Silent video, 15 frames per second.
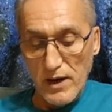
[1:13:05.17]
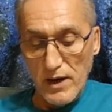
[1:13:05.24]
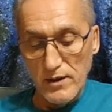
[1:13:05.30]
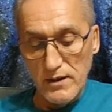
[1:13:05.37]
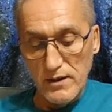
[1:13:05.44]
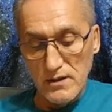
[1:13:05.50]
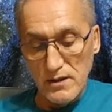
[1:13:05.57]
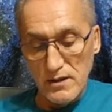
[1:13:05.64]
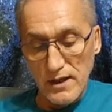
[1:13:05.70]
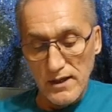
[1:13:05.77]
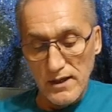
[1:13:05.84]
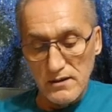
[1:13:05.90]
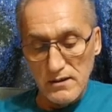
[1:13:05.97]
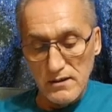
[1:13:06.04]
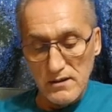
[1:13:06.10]
and
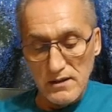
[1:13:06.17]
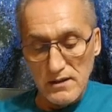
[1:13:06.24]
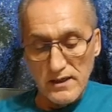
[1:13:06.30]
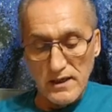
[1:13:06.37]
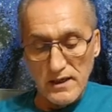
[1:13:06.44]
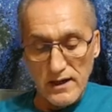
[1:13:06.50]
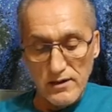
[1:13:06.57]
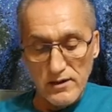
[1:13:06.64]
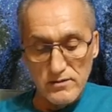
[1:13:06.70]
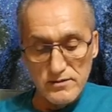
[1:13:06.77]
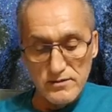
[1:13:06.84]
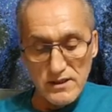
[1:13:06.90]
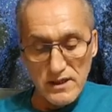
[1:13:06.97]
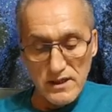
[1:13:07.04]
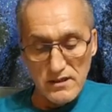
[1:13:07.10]
consume the
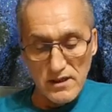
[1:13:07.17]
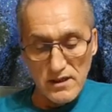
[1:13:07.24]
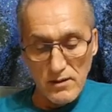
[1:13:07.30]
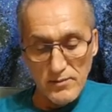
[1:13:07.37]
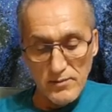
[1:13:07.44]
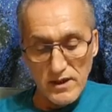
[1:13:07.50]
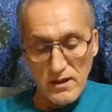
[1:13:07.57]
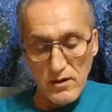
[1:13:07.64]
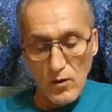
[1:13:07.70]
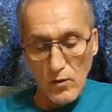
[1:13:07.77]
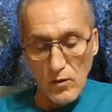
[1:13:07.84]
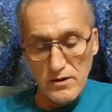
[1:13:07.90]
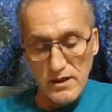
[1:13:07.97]
shadows that seek